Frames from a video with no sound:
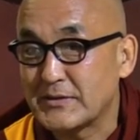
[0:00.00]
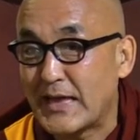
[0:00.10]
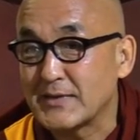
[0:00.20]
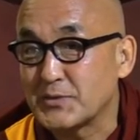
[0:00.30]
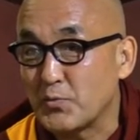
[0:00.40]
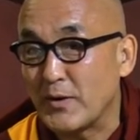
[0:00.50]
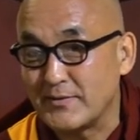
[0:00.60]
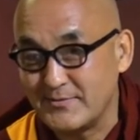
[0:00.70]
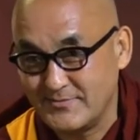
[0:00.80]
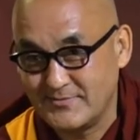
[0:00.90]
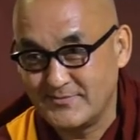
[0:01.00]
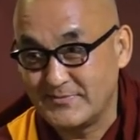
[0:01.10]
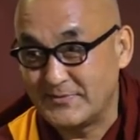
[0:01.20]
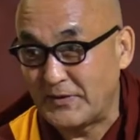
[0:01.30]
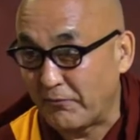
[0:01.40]
That's one
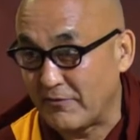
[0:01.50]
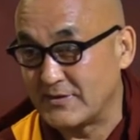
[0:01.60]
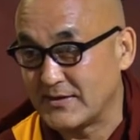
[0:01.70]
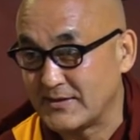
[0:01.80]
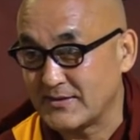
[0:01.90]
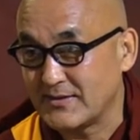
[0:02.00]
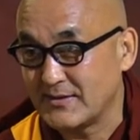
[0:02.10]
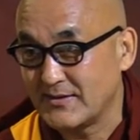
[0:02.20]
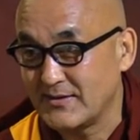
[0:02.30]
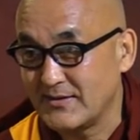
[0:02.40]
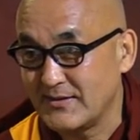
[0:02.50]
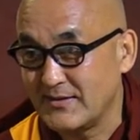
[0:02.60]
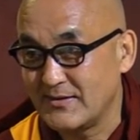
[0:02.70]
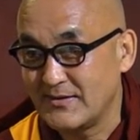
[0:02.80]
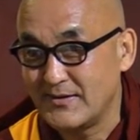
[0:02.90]
difference
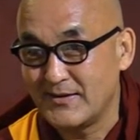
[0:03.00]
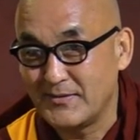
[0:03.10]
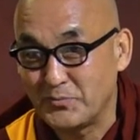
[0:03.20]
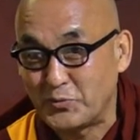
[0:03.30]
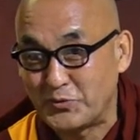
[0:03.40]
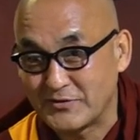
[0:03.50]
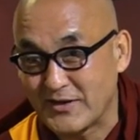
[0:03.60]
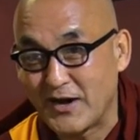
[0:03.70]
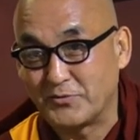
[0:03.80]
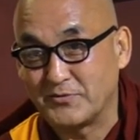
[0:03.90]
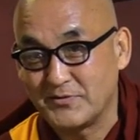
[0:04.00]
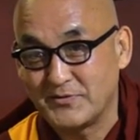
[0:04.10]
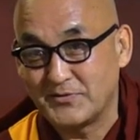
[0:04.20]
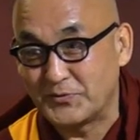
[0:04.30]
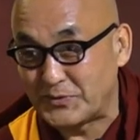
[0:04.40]
Buddha taught
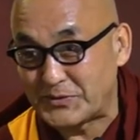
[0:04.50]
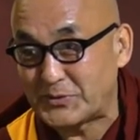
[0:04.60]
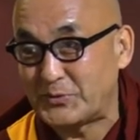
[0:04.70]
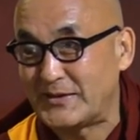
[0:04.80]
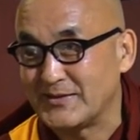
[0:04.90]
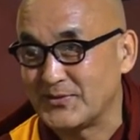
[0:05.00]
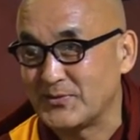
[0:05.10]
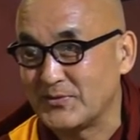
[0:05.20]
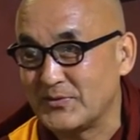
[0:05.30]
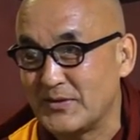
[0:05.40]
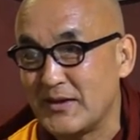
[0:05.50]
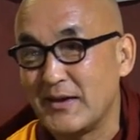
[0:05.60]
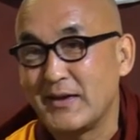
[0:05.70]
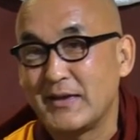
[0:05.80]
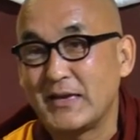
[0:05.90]
to the students, you know.
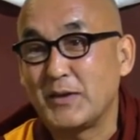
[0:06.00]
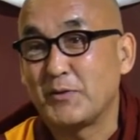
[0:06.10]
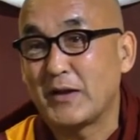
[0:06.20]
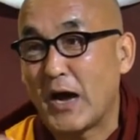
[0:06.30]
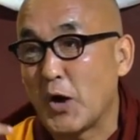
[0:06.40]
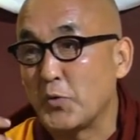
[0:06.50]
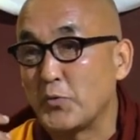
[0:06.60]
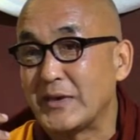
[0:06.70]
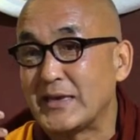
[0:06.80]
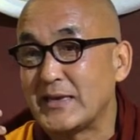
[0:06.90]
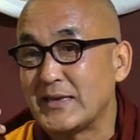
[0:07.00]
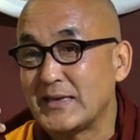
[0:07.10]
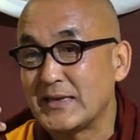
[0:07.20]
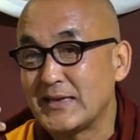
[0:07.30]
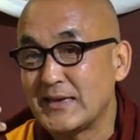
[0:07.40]
Even how we
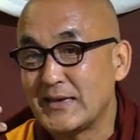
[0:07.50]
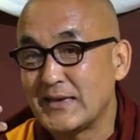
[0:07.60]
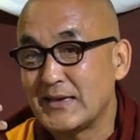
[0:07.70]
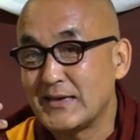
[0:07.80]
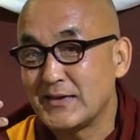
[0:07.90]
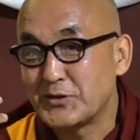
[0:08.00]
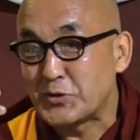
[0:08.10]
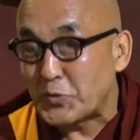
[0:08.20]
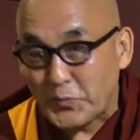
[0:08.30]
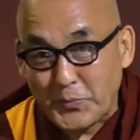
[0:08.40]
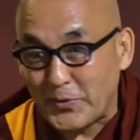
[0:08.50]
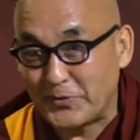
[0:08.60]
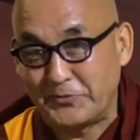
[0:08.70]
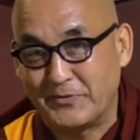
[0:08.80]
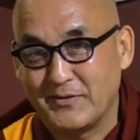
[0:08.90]
took
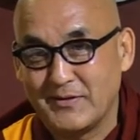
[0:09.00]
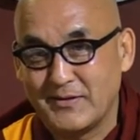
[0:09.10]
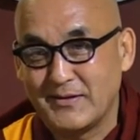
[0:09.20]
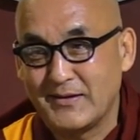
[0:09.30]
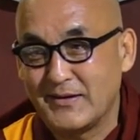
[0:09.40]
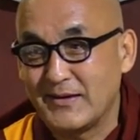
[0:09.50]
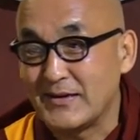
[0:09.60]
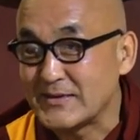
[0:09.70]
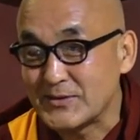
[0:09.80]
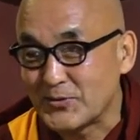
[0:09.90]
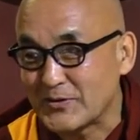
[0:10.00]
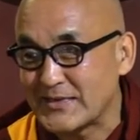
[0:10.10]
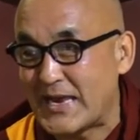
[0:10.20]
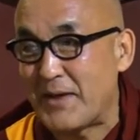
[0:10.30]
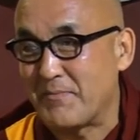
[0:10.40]
birth is not the
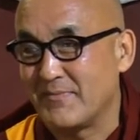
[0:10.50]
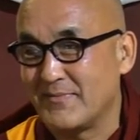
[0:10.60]
same.